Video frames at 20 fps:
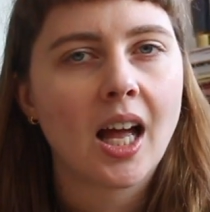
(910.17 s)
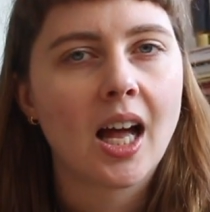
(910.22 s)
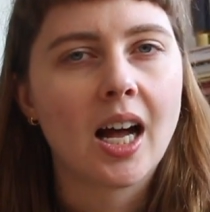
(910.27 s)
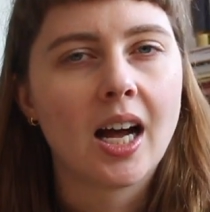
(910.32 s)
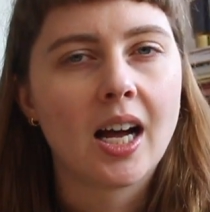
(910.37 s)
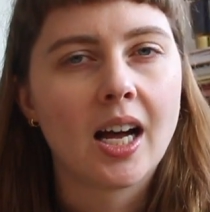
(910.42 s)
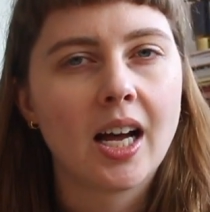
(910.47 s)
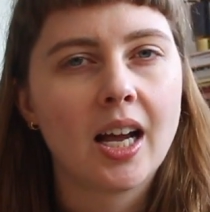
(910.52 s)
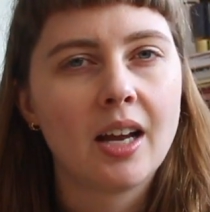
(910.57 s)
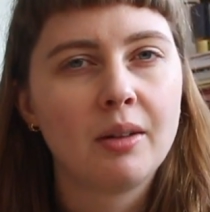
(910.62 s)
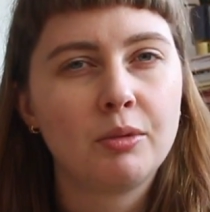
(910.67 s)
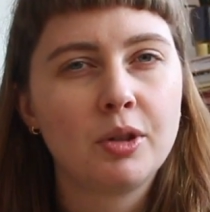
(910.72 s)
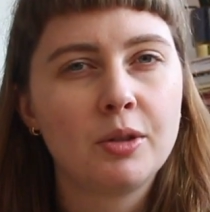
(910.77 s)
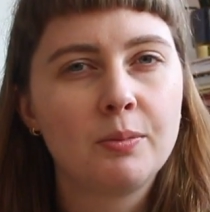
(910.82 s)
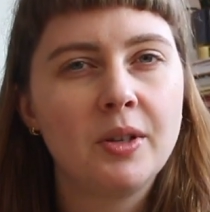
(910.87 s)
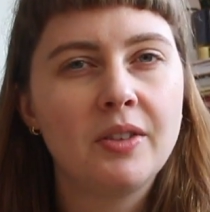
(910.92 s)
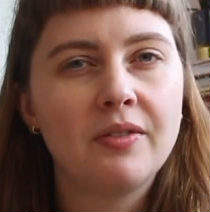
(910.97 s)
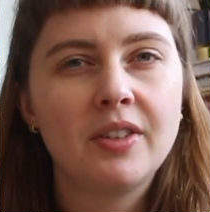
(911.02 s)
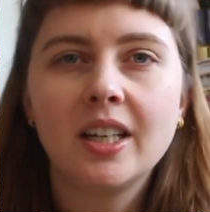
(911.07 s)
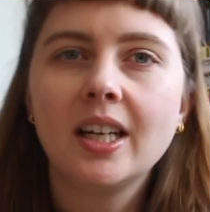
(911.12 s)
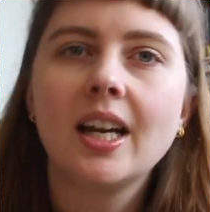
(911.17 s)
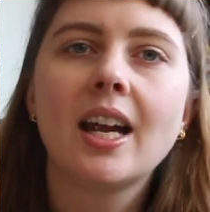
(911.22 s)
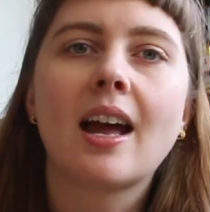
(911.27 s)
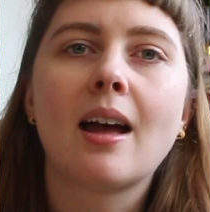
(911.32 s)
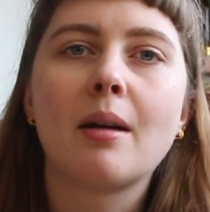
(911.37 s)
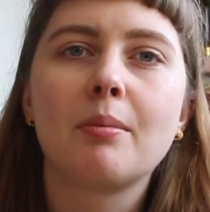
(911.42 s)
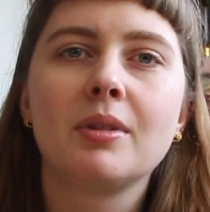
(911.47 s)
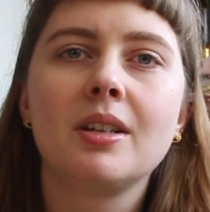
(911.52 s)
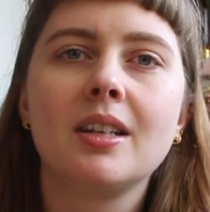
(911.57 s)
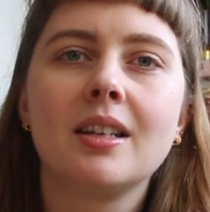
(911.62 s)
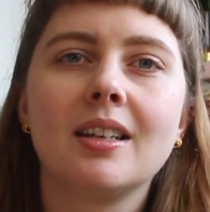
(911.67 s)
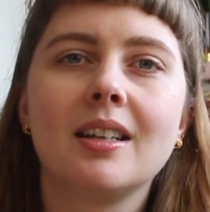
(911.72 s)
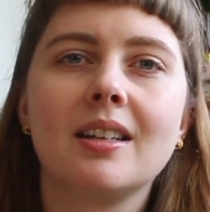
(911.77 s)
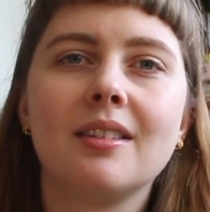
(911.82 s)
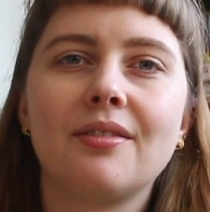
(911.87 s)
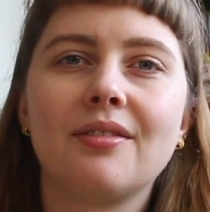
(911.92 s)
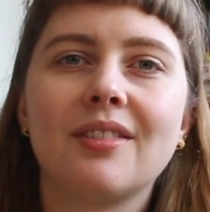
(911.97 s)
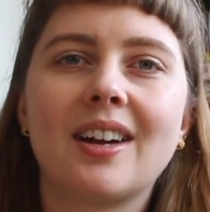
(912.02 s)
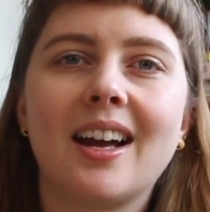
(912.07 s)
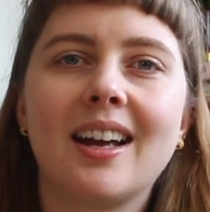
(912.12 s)
I would be very happy
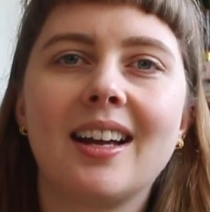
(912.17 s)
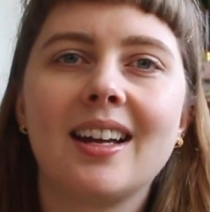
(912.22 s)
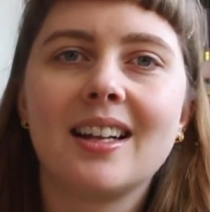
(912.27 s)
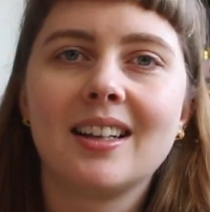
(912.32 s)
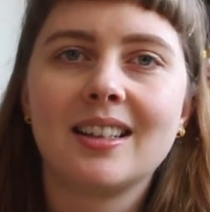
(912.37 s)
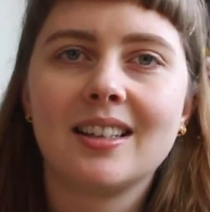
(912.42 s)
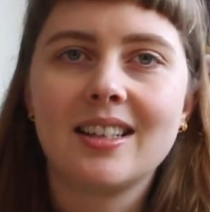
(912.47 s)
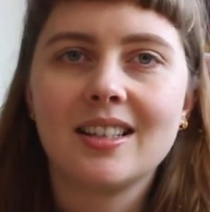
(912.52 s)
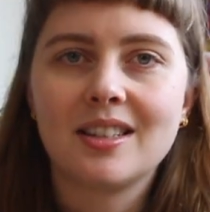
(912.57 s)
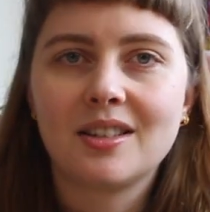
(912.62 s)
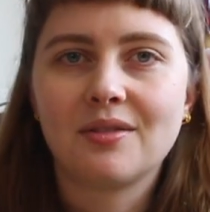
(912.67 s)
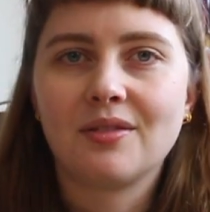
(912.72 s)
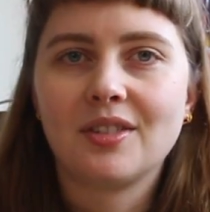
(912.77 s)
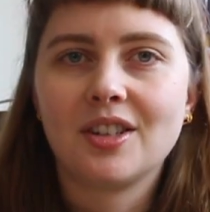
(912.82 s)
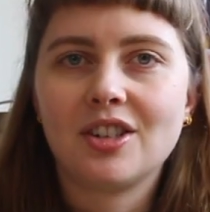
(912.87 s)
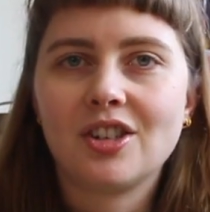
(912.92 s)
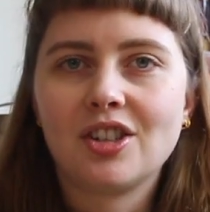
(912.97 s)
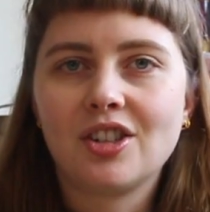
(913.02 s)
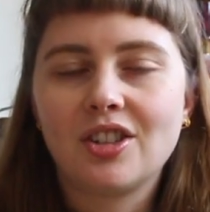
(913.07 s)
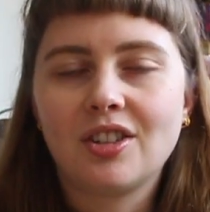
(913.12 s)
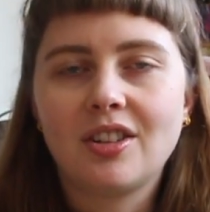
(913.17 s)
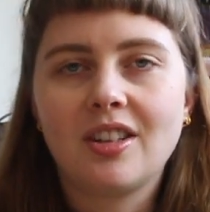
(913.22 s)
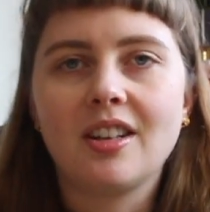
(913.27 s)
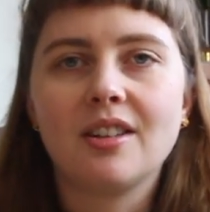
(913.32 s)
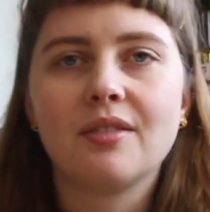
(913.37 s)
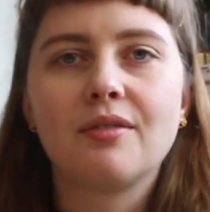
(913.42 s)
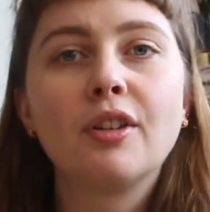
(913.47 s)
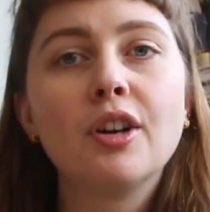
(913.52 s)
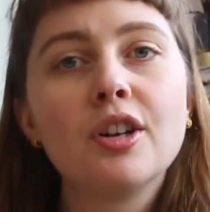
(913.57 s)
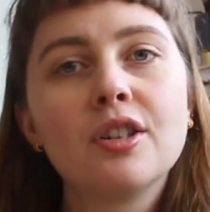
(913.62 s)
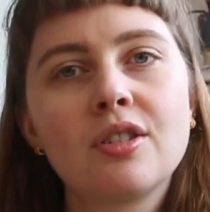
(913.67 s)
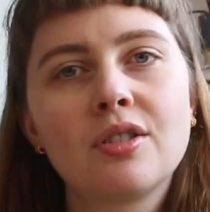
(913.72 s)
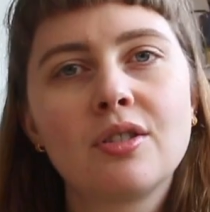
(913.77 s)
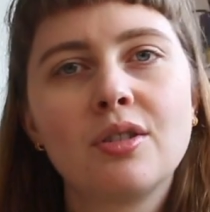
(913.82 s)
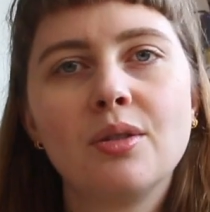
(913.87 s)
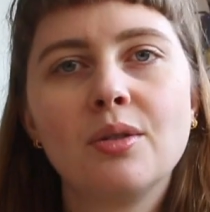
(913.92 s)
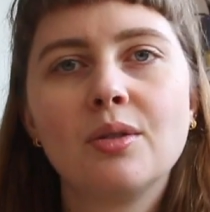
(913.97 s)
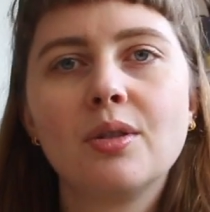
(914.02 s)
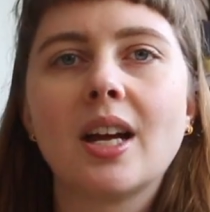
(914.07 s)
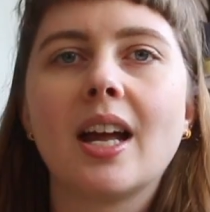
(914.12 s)
if I at least finish the first
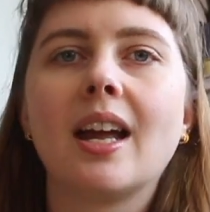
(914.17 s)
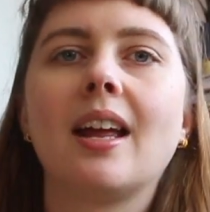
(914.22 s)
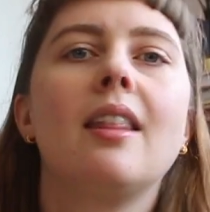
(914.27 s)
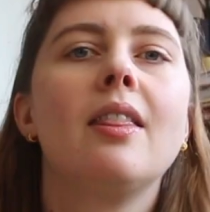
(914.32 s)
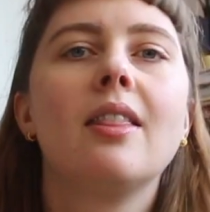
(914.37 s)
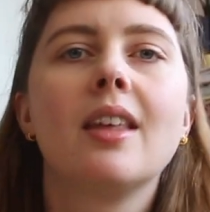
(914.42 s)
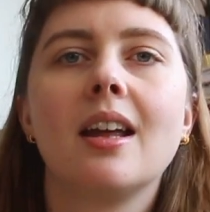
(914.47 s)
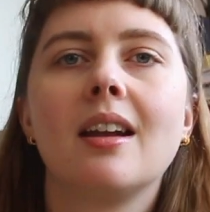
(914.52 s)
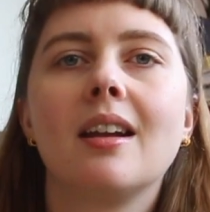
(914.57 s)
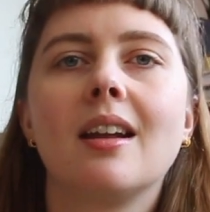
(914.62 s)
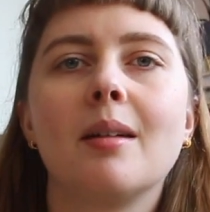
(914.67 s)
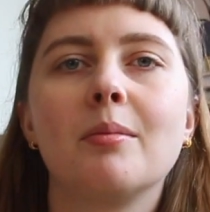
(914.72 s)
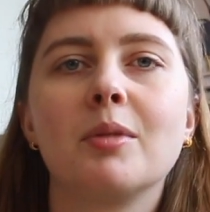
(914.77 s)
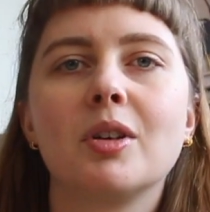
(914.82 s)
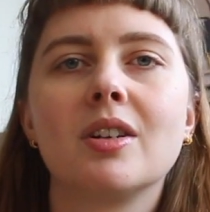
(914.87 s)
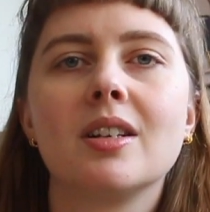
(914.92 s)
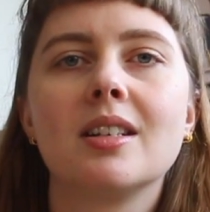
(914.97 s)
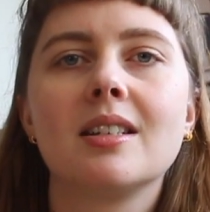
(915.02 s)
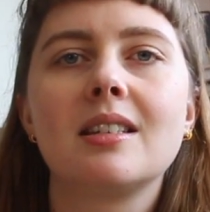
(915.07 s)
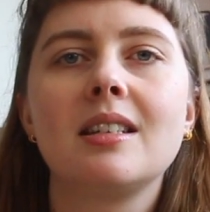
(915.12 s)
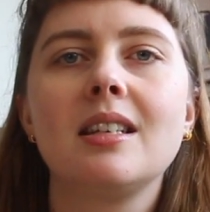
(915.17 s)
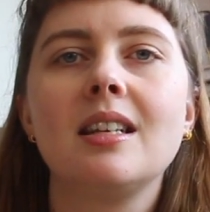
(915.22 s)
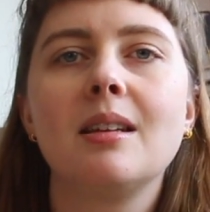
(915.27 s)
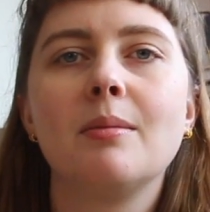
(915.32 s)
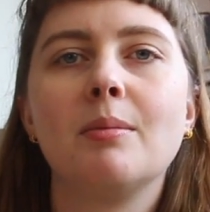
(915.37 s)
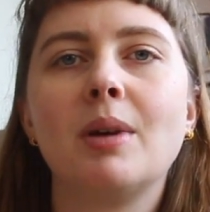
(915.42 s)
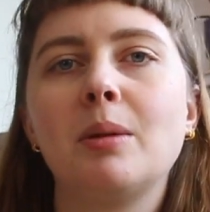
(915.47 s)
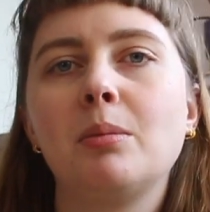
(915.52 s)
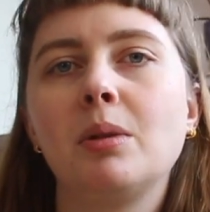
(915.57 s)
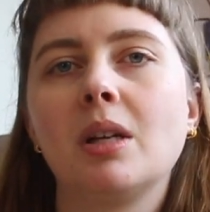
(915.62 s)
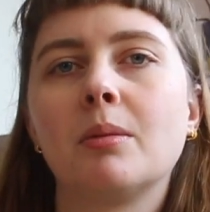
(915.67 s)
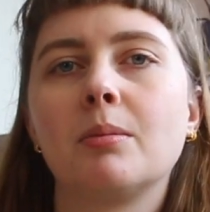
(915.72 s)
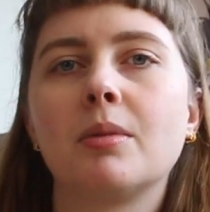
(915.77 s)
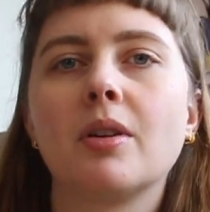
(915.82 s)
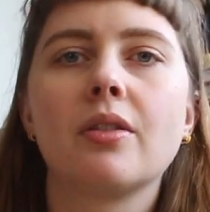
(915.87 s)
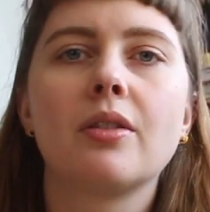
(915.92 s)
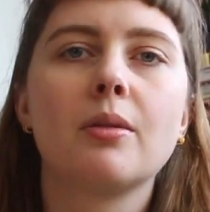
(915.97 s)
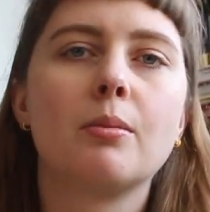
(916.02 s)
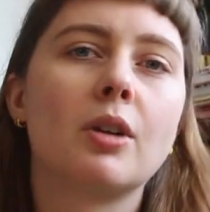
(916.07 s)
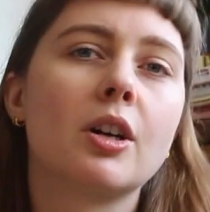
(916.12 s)
two, and then I'm gonna see maybe
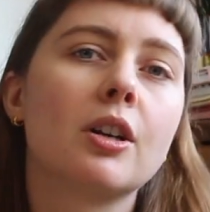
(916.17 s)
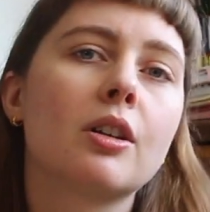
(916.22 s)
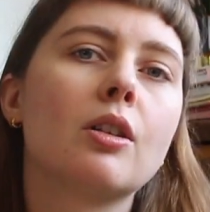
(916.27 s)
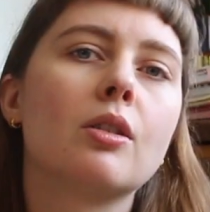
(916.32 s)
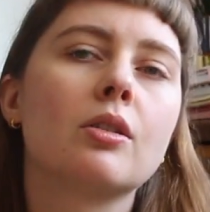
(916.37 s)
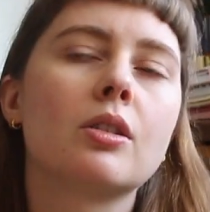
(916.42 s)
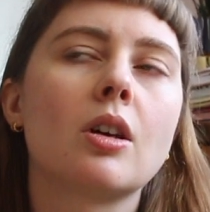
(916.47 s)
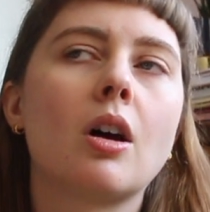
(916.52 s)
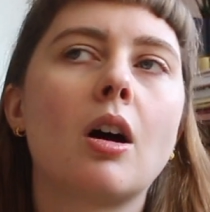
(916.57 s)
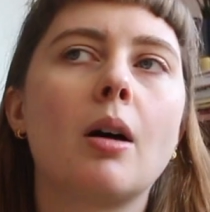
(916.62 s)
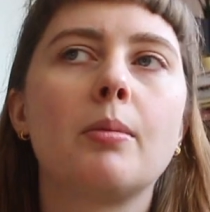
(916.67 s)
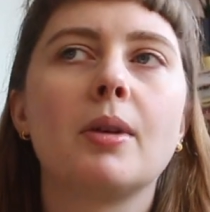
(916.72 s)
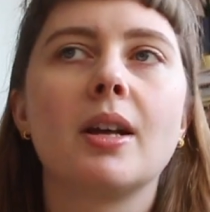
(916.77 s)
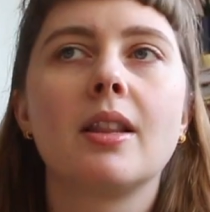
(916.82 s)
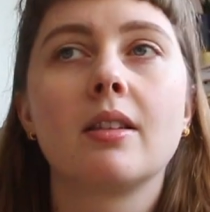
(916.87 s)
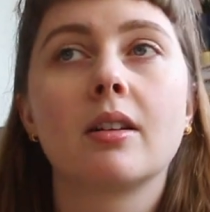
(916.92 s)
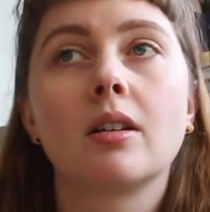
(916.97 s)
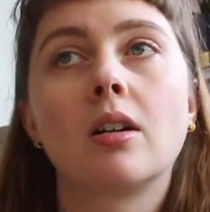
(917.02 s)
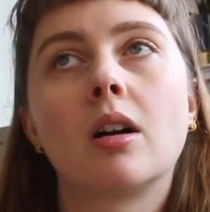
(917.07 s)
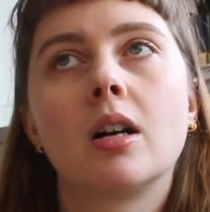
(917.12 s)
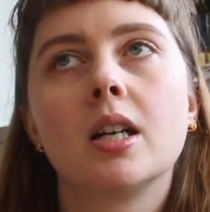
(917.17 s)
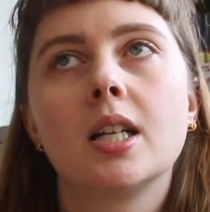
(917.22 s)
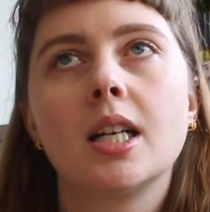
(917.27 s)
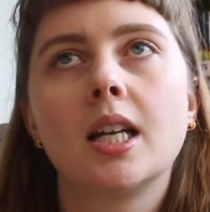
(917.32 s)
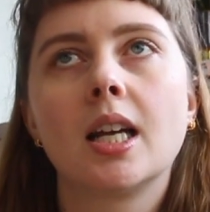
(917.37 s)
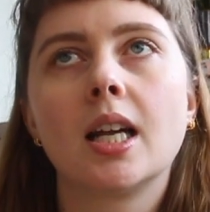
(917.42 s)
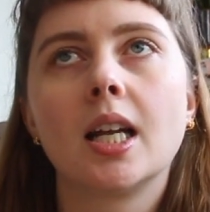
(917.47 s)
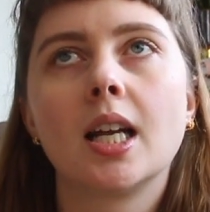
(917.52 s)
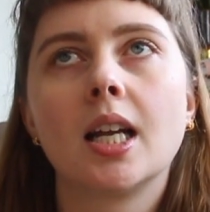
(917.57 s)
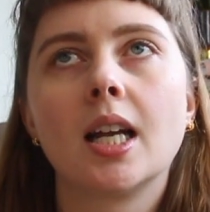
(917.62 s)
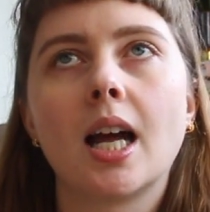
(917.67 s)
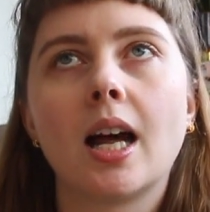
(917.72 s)
about the Margaux top and the cardigan.